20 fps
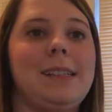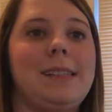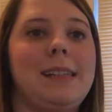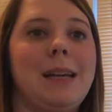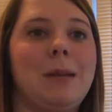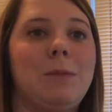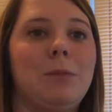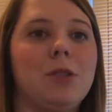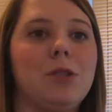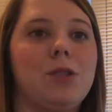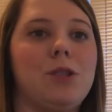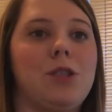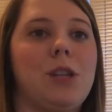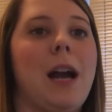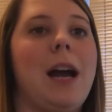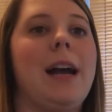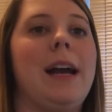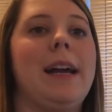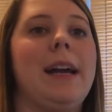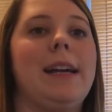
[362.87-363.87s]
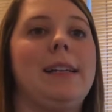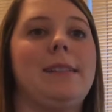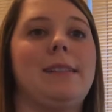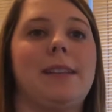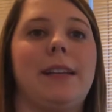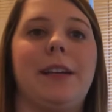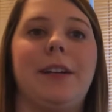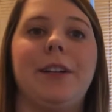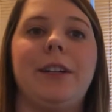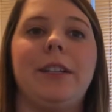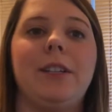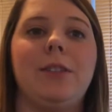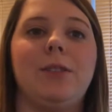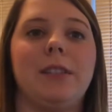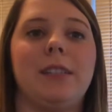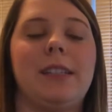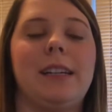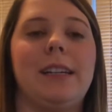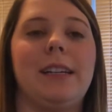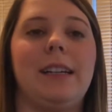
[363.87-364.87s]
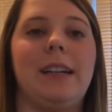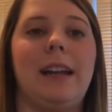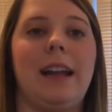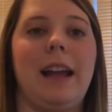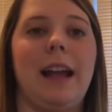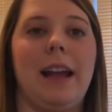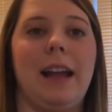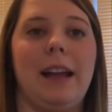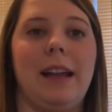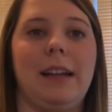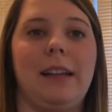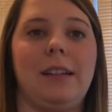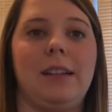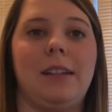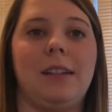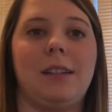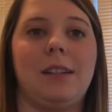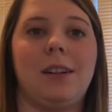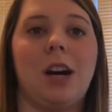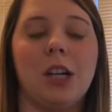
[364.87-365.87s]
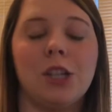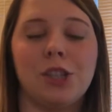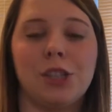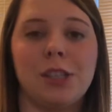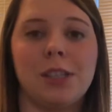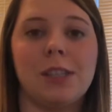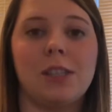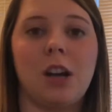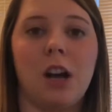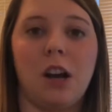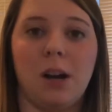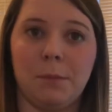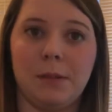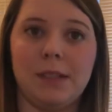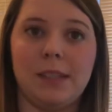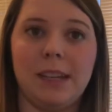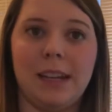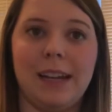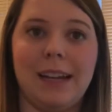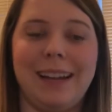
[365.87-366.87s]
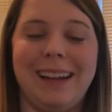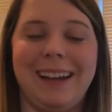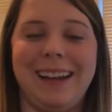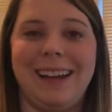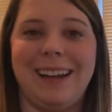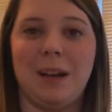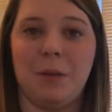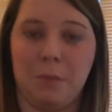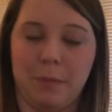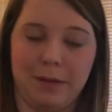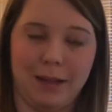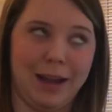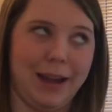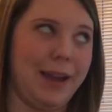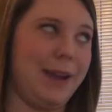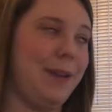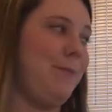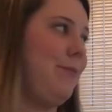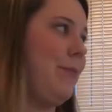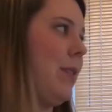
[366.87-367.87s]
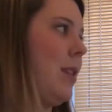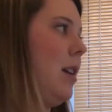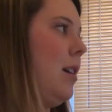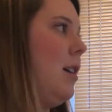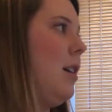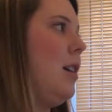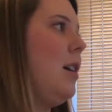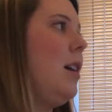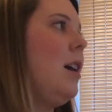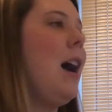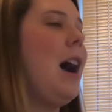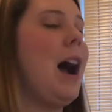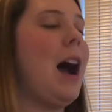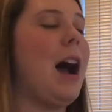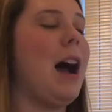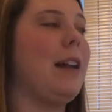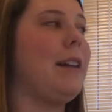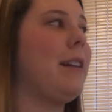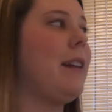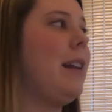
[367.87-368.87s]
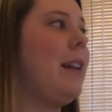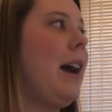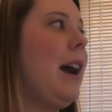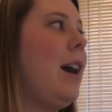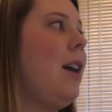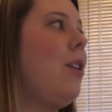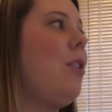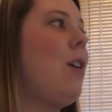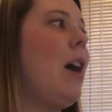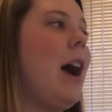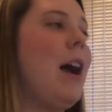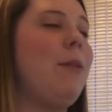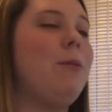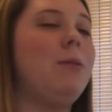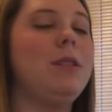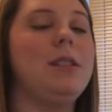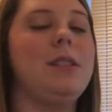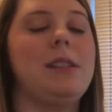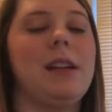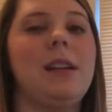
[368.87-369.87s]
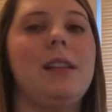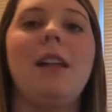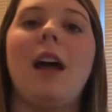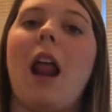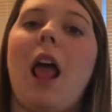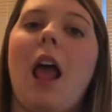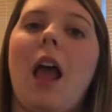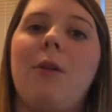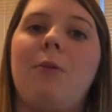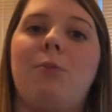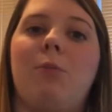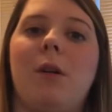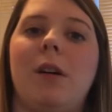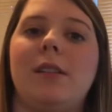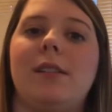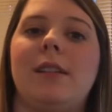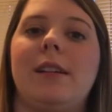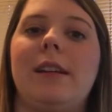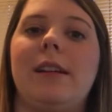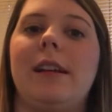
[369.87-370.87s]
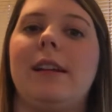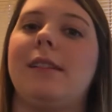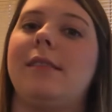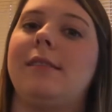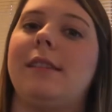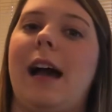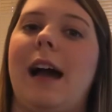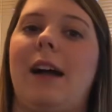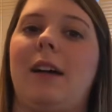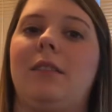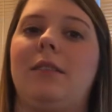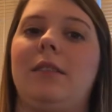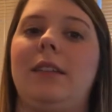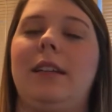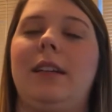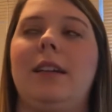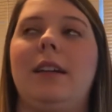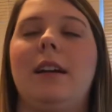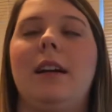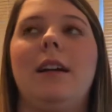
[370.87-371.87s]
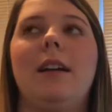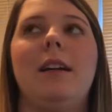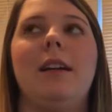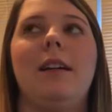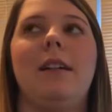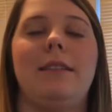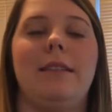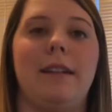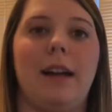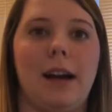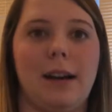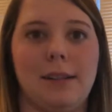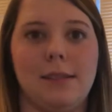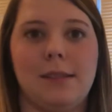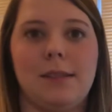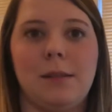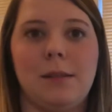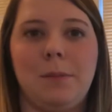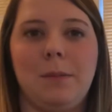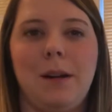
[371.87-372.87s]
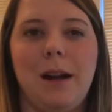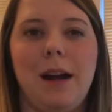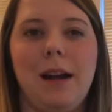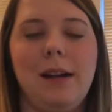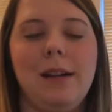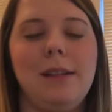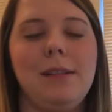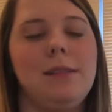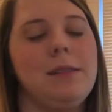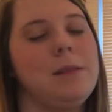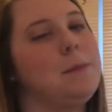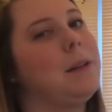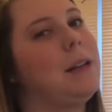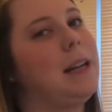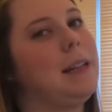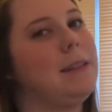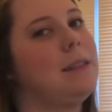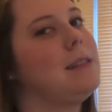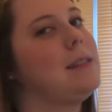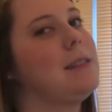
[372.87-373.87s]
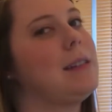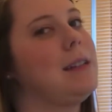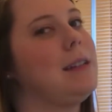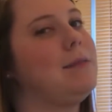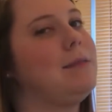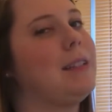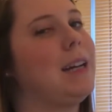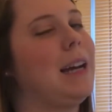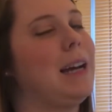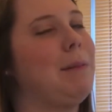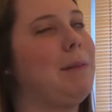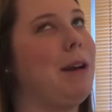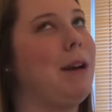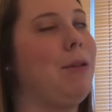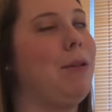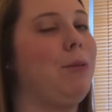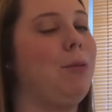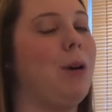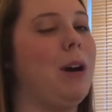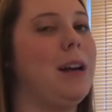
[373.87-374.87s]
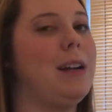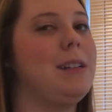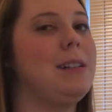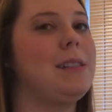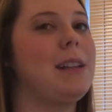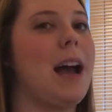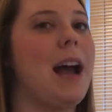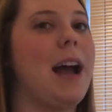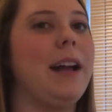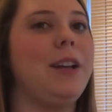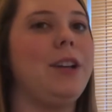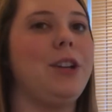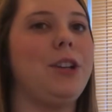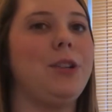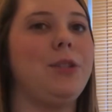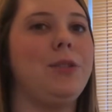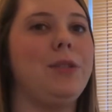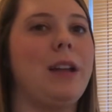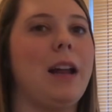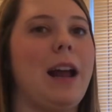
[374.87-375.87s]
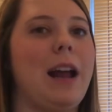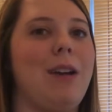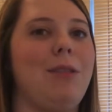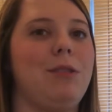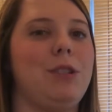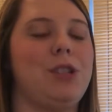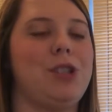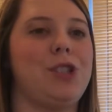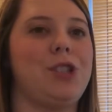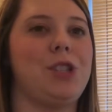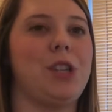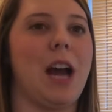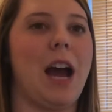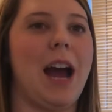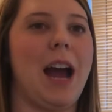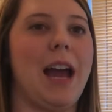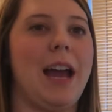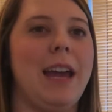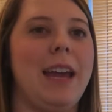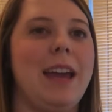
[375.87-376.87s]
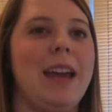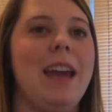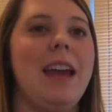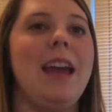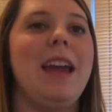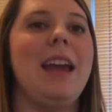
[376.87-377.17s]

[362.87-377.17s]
stable, shy, security-oriented, and cautious, competent, and compliant. Now, I will say that I wasn't exactly not surprised, but at the same time I was. I knew that I was shy